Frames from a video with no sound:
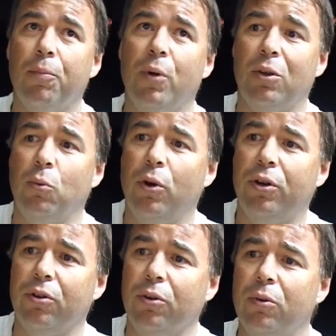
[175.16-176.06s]
we had to work
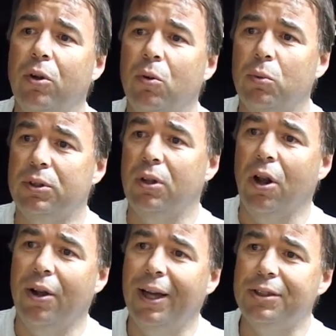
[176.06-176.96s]
to, was the
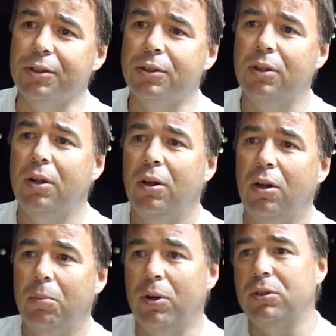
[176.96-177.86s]
locations.
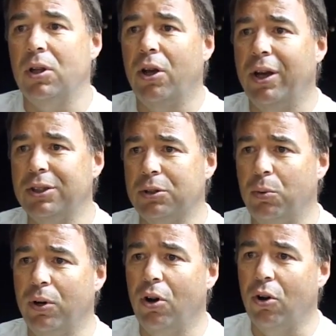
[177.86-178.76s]
Because the locations
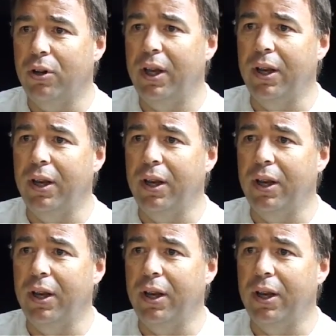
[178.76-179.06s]
weren't locked